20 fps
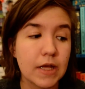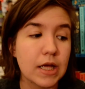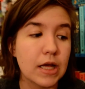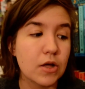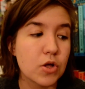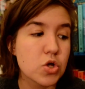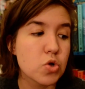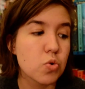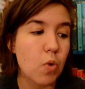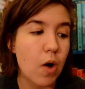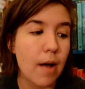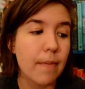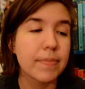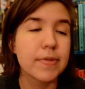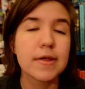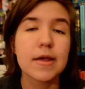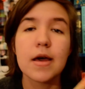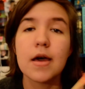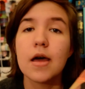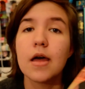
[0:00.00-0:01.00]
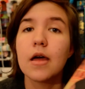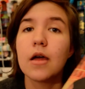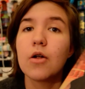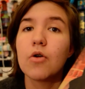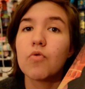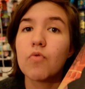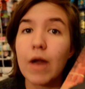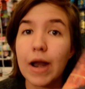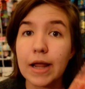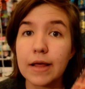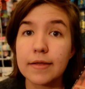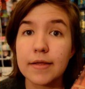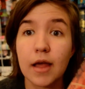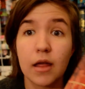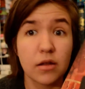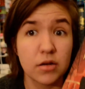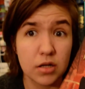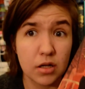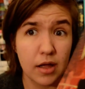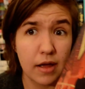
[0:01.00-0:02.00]
Schwab's writing
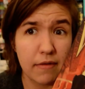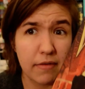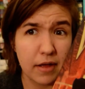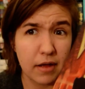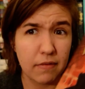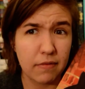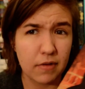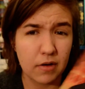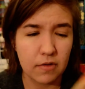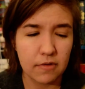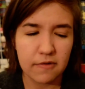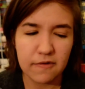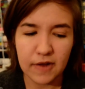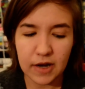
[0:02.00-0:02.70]
style until I think I finish,